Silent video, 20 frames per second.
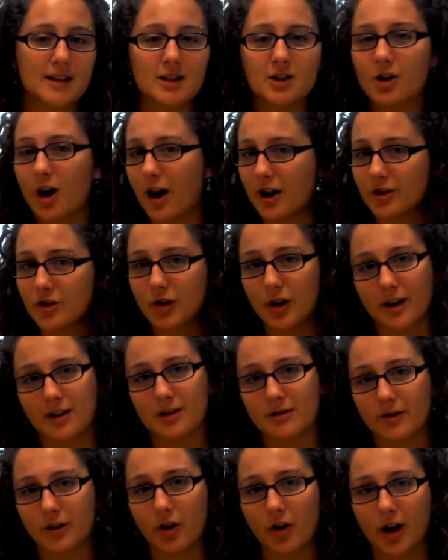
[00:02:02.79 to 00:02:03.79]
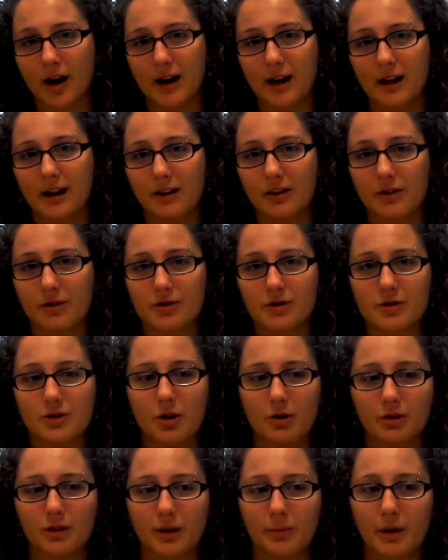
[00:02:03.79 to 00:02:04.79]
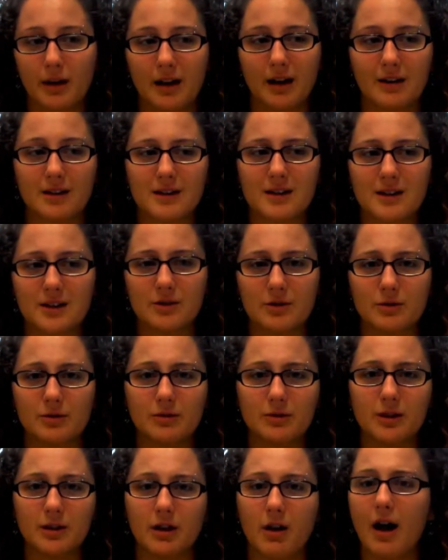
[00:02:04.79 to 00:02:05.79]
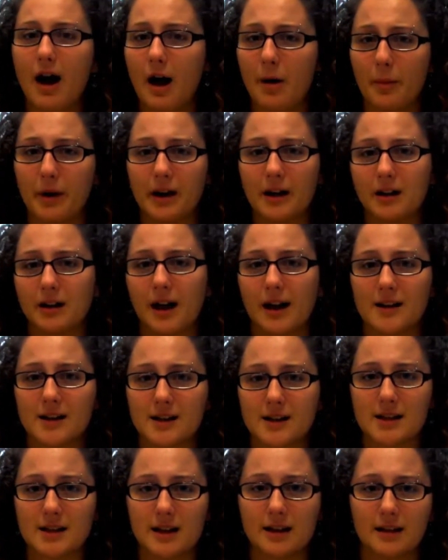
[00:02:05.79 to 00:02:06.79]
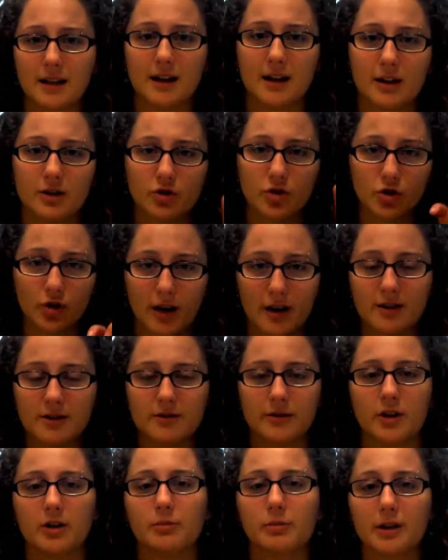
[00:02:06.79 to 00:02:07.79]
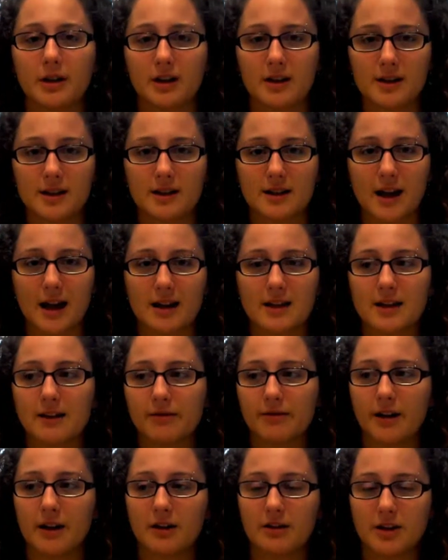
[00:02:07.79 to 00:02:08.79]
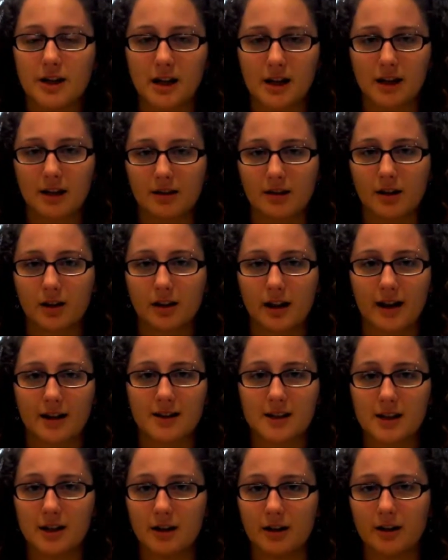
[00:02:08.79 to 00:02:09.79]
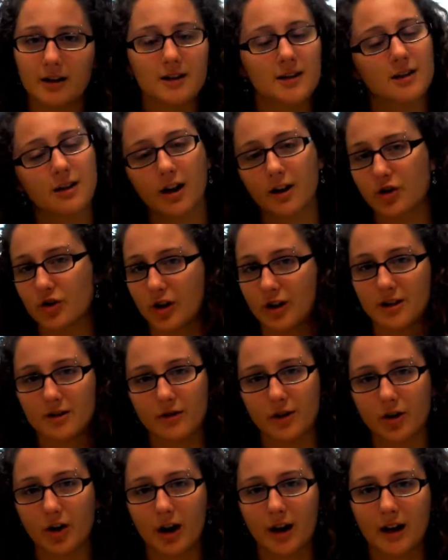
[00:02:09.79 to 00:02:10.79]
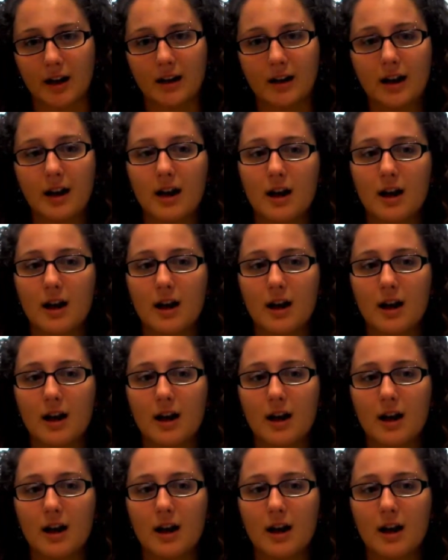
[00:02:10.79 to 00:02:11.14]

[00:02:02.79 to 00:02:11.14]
is not transfer credit, and there's no limit as to how many classes that they can transfer, because it's as if they are taking the class here. It's not transfer credit.